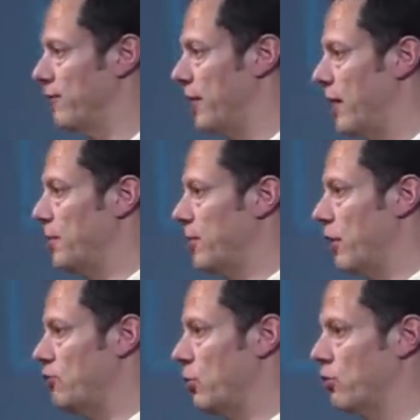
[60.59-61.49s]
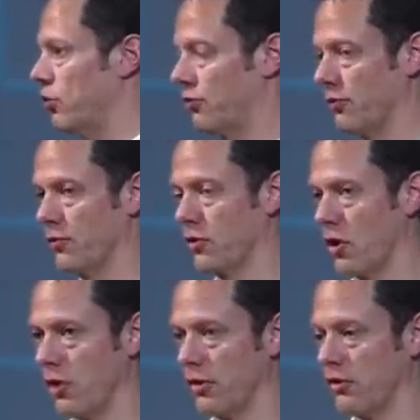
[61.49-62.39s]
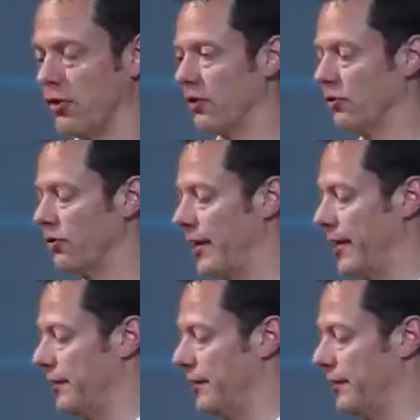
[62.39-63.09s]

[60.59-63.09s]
And I've kept in touch with Christopher all years.